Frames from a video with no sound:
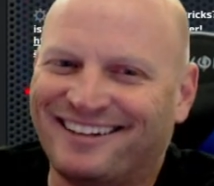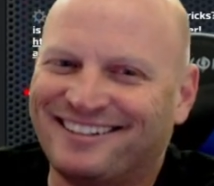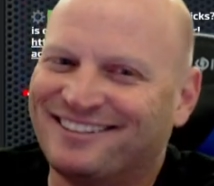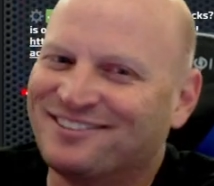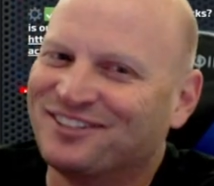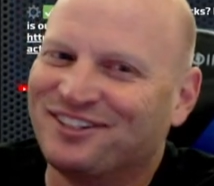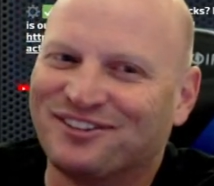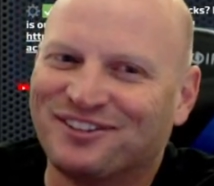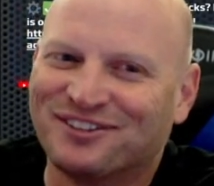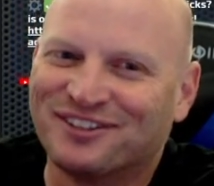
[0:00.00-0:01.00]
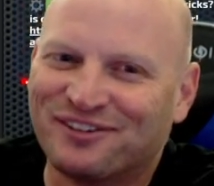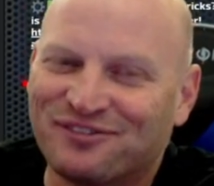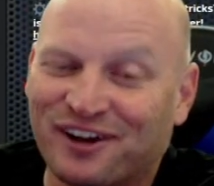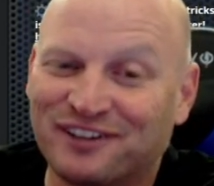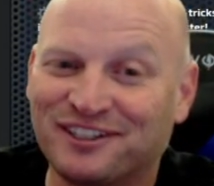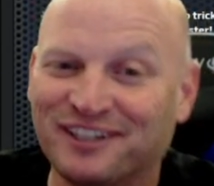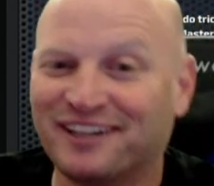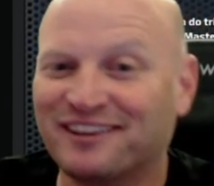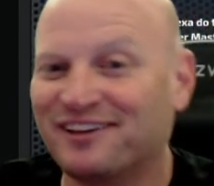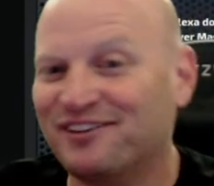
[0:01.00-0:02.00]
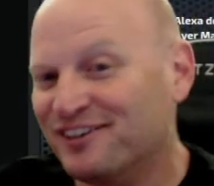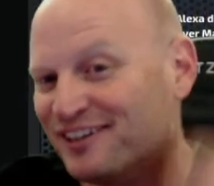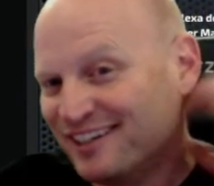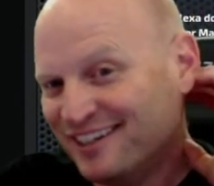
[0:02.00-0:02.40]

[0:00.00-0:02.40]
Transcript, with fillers: I didn't know what you were doing there, Friar Tuck. I thought you were